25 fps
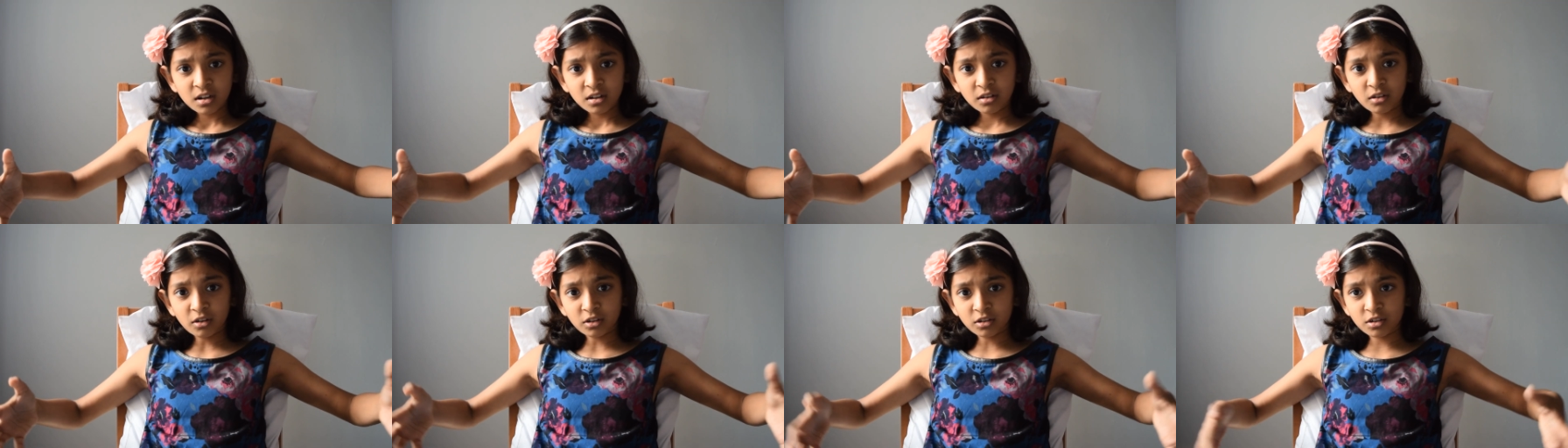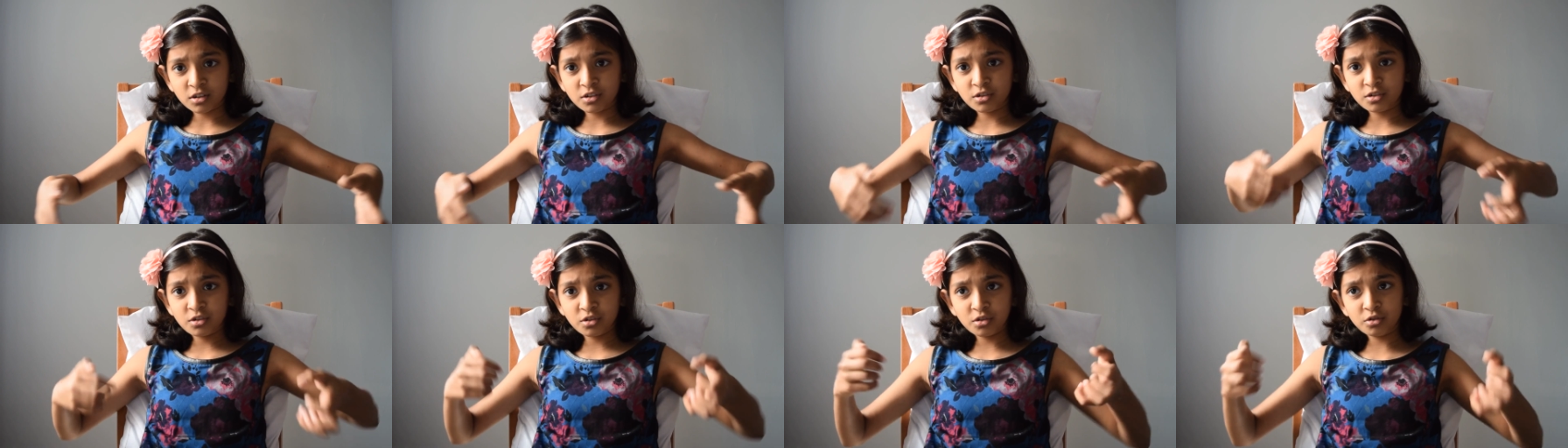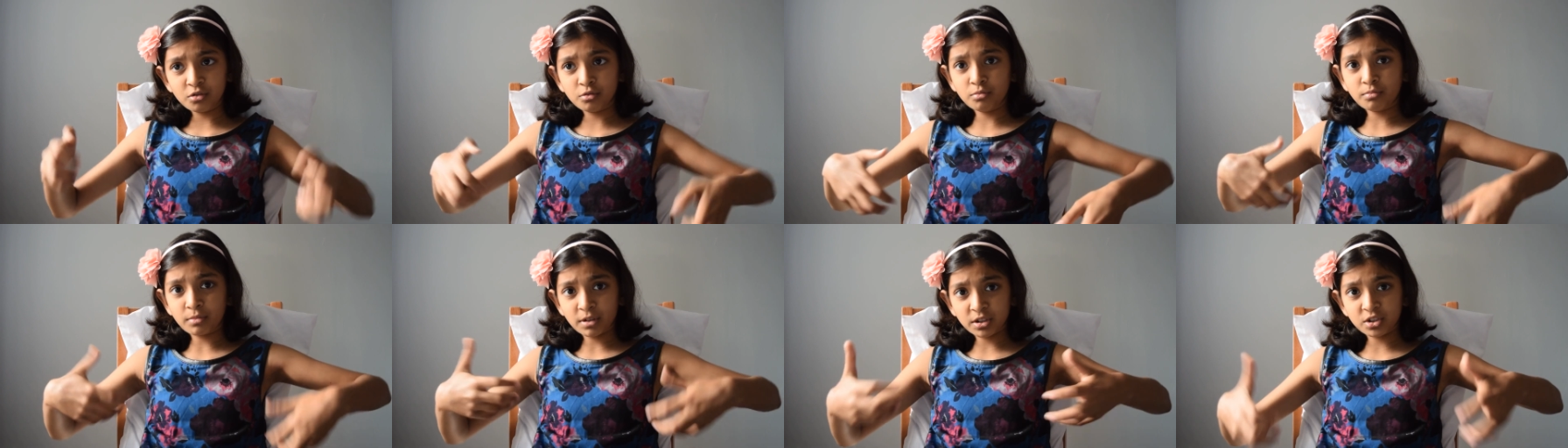gotten
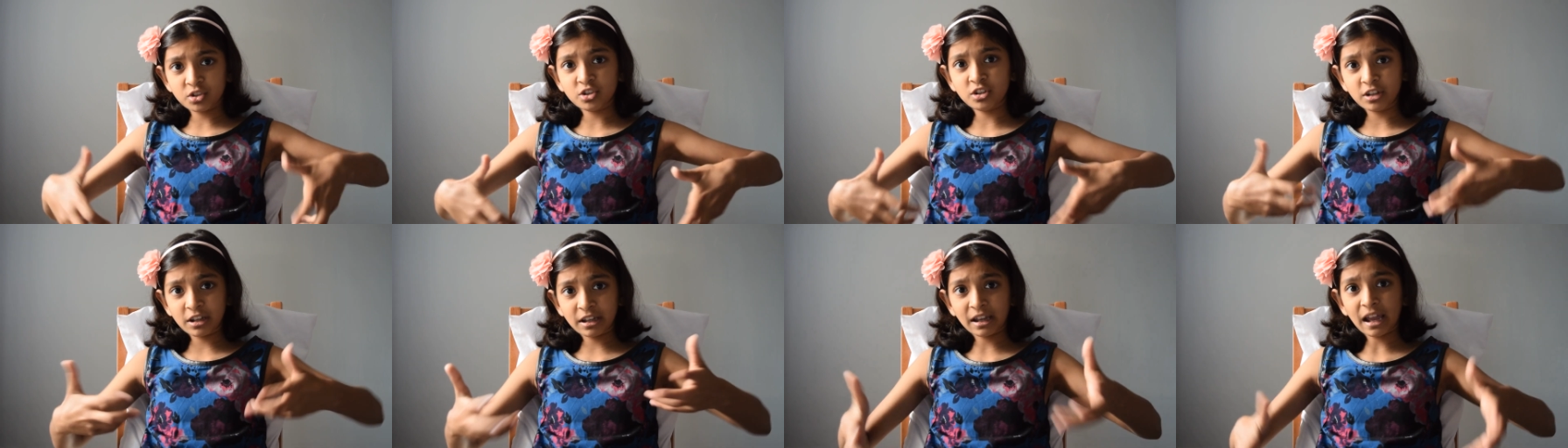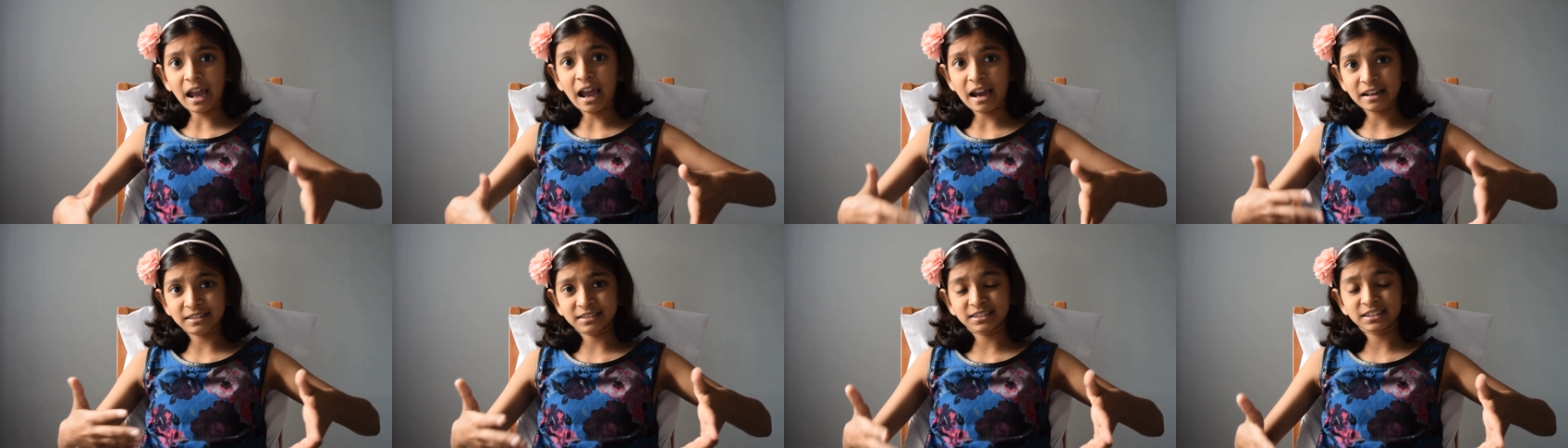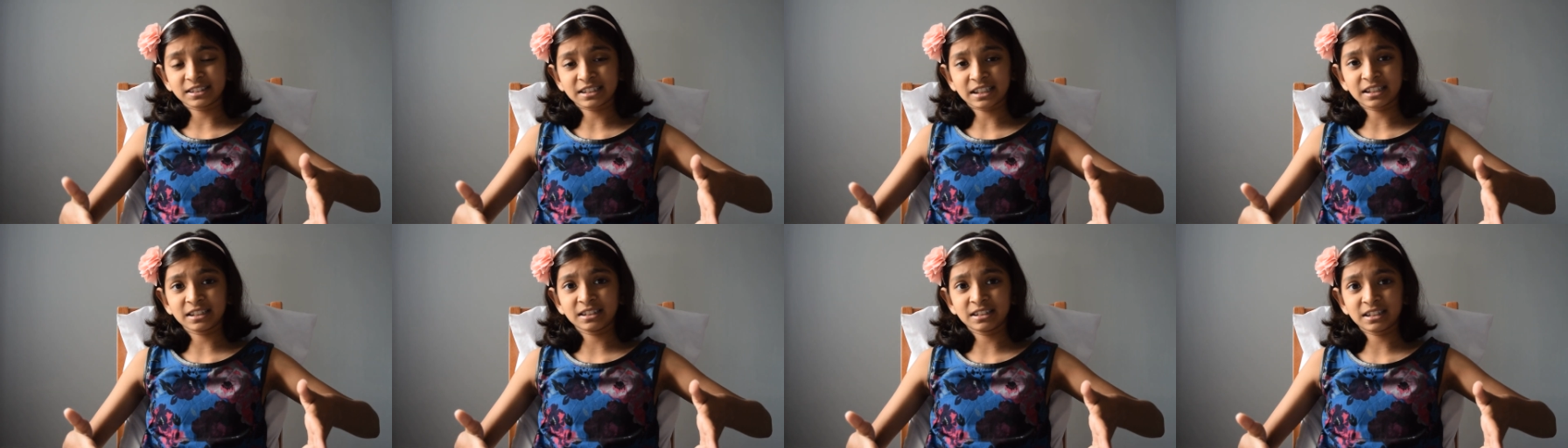too much
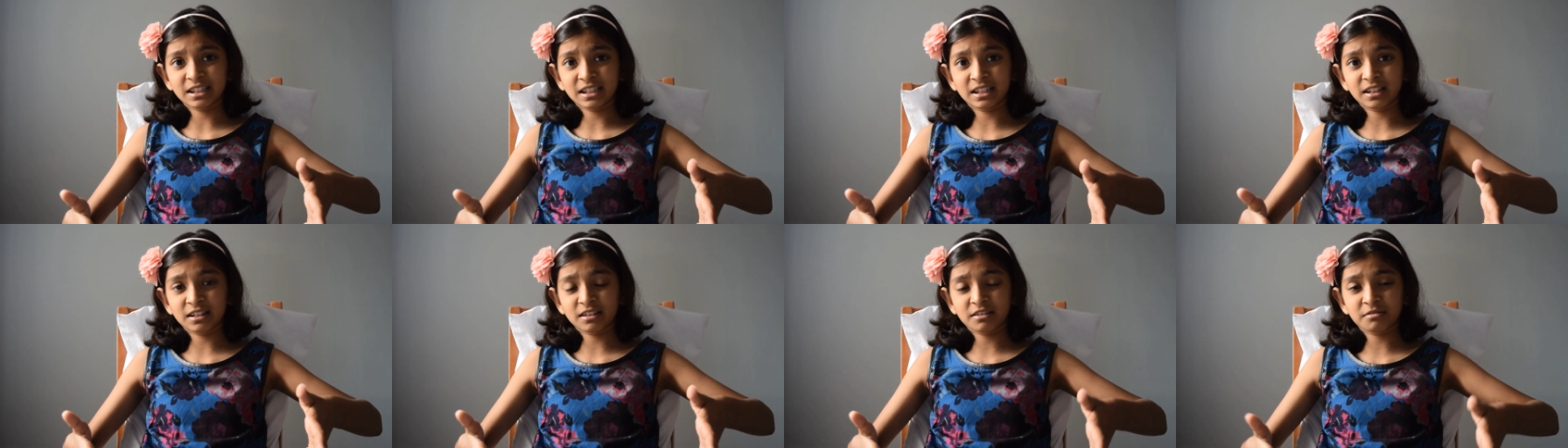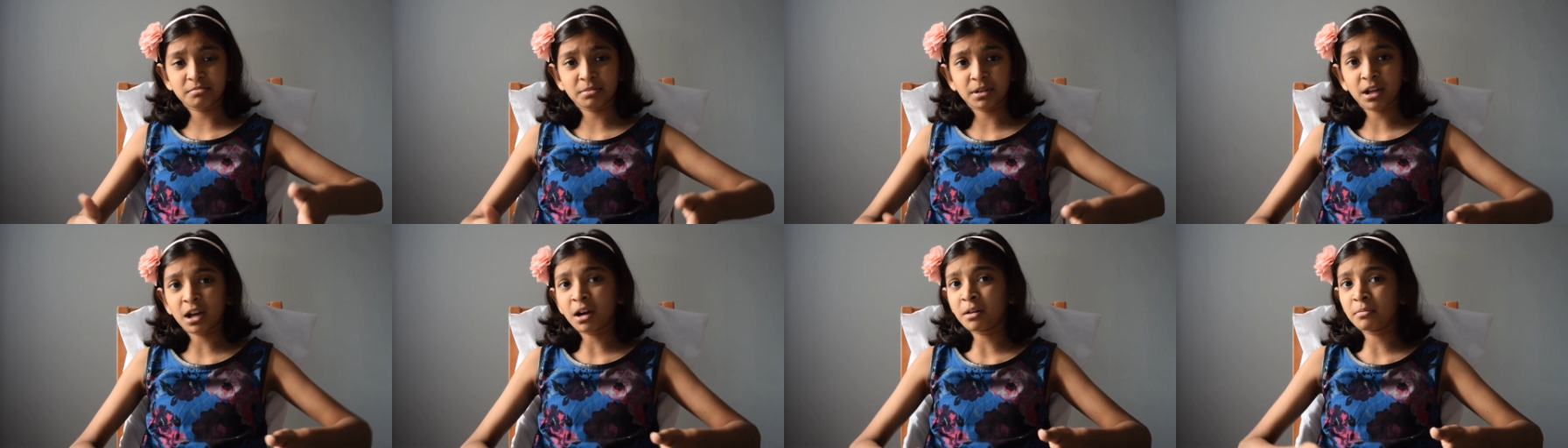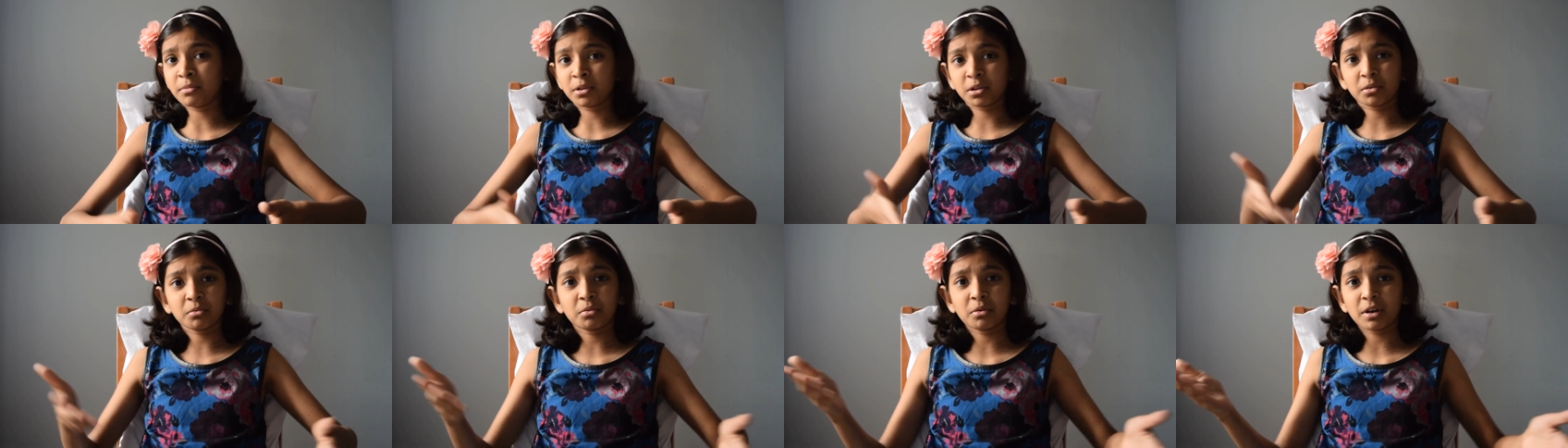gas and then it's
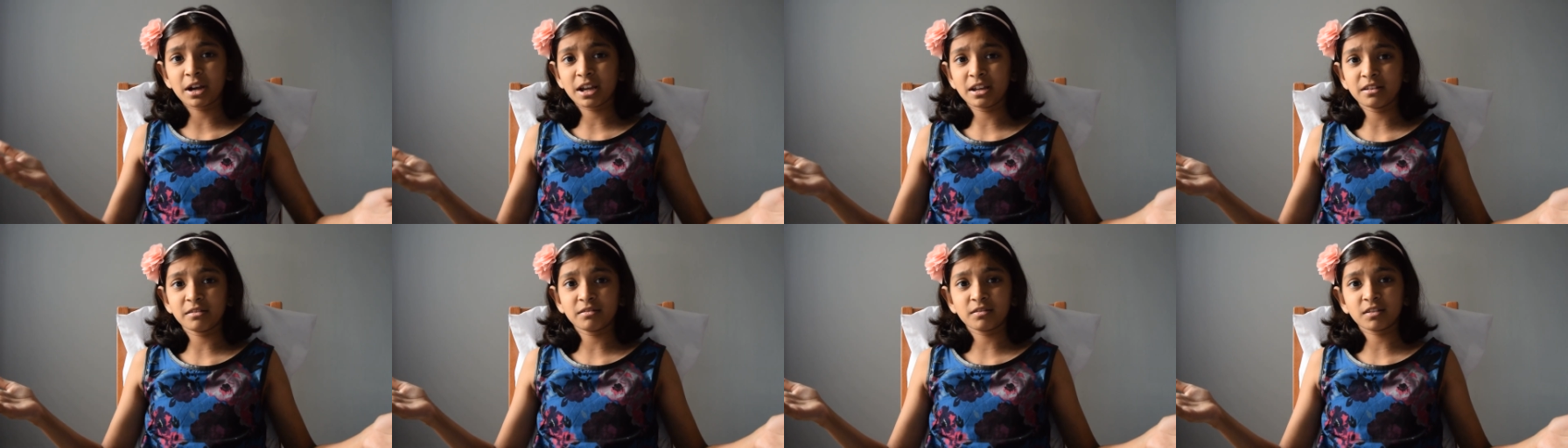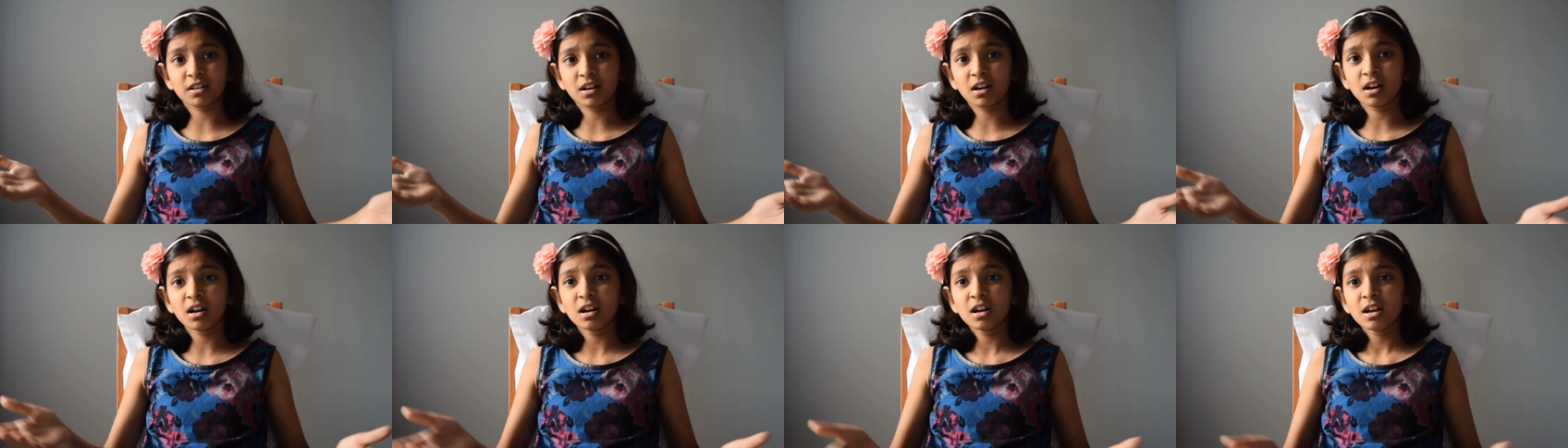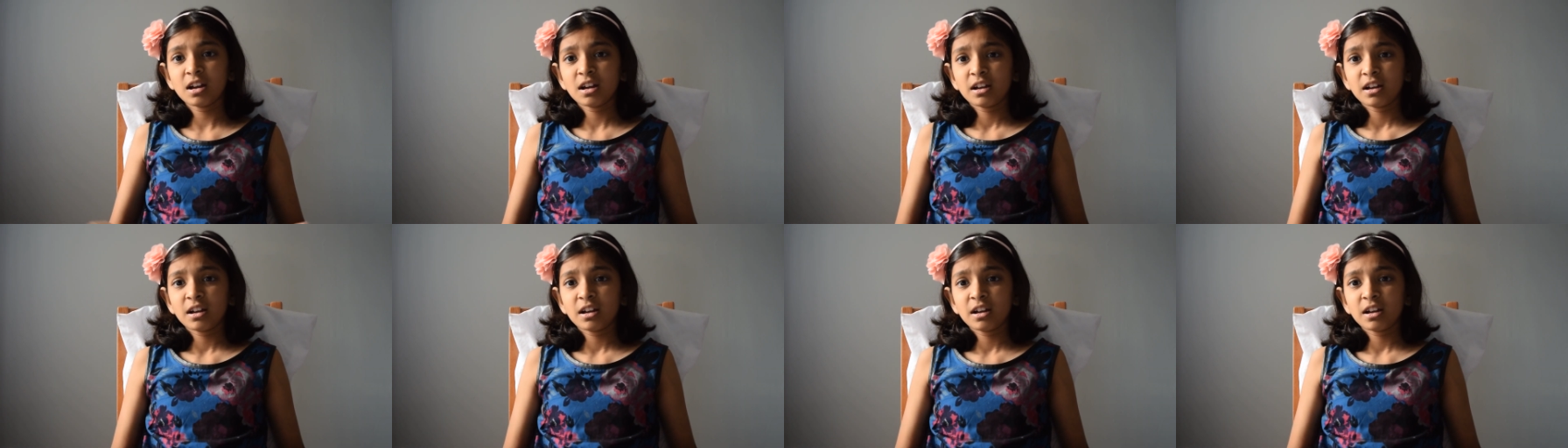become a quasar